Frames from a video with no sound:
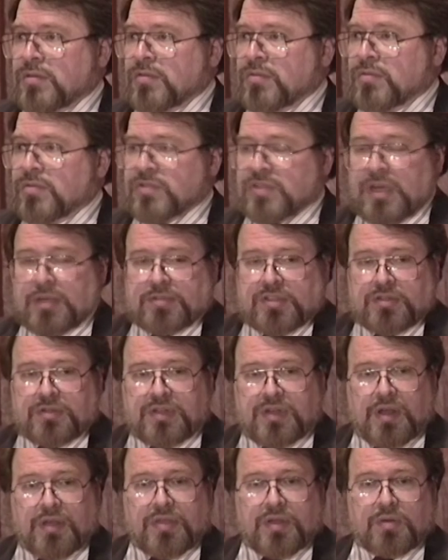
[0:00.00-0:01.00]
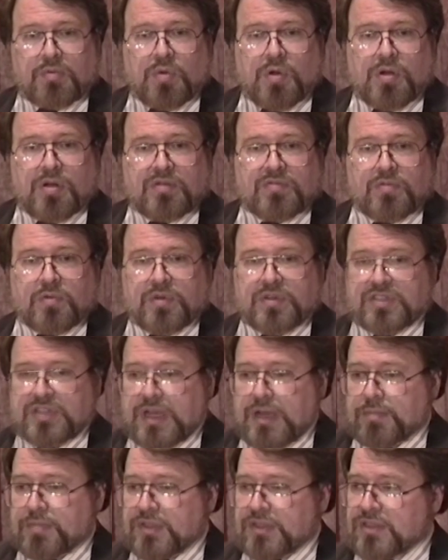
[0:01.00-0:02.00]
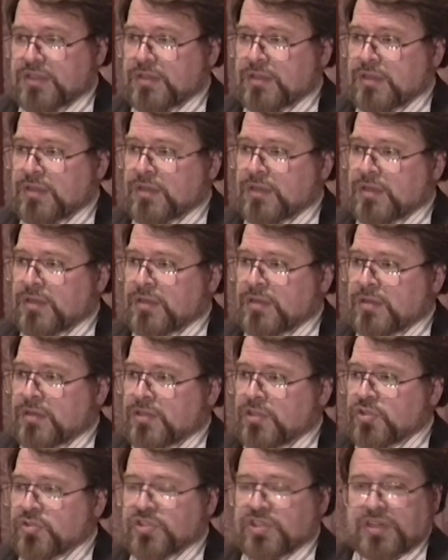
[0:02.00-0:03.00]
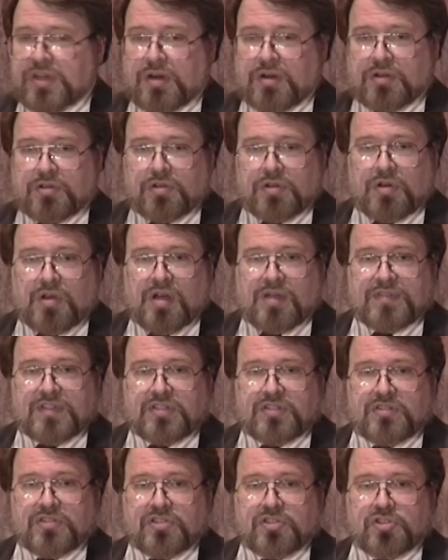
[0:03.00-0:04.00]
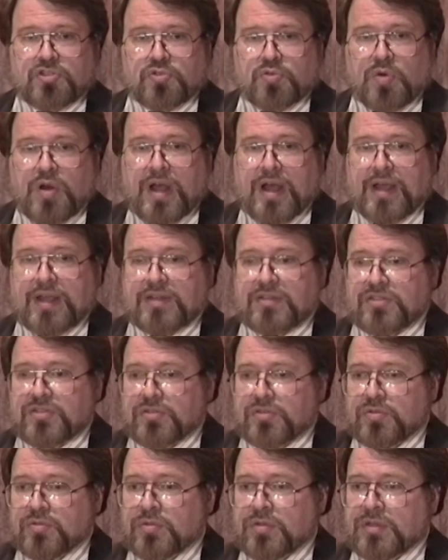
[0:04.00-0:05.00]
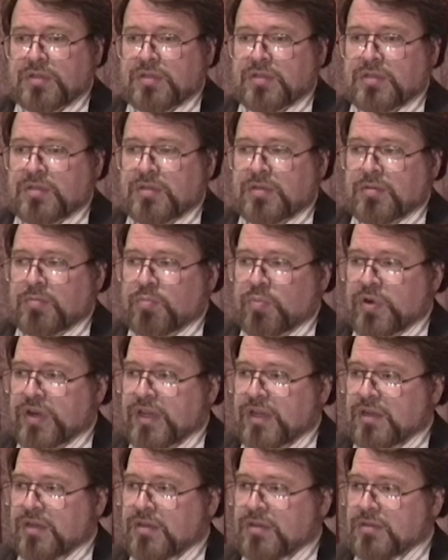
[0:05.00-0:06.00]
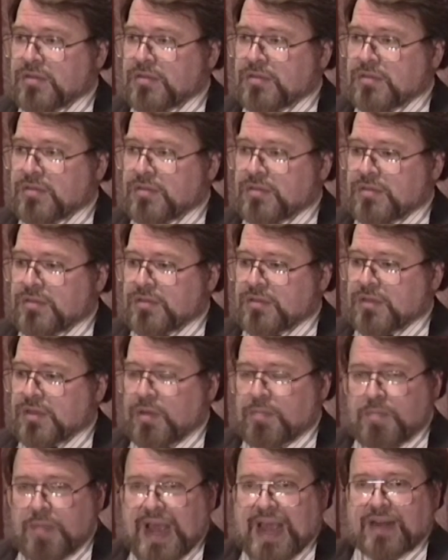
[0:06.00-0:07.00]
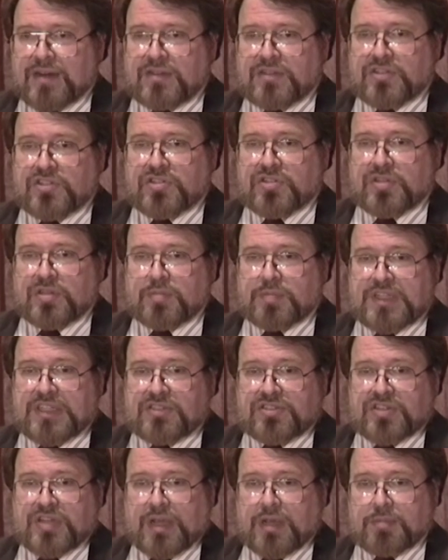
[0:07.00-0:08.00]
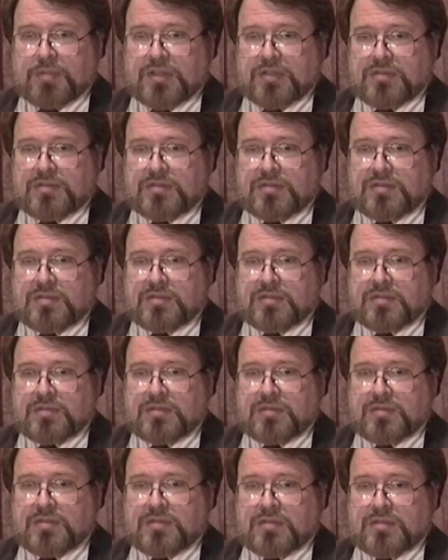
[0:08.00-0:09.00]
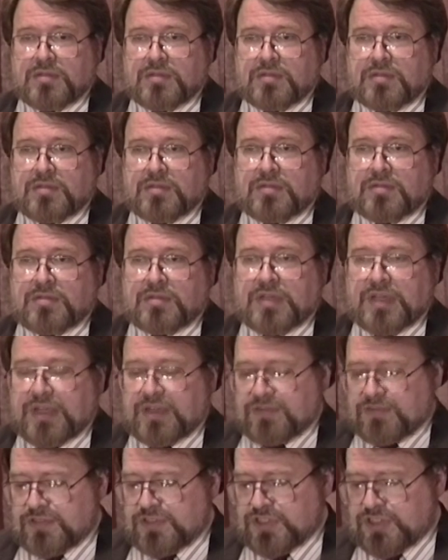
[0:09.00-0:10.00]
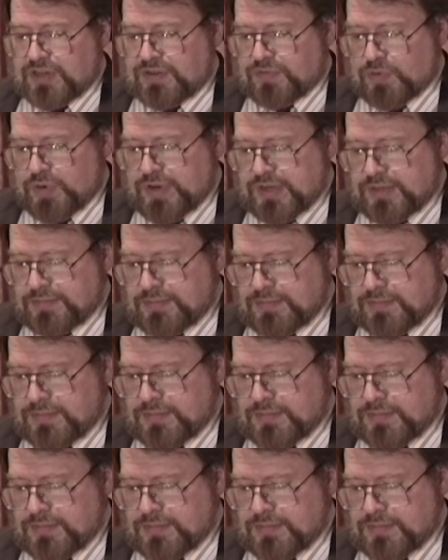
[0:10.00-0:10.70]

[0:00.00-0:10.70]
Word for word: There's absolutely nothing wrong, for example, in using our good offices to try to bring combatants to the peace table, to end suffering.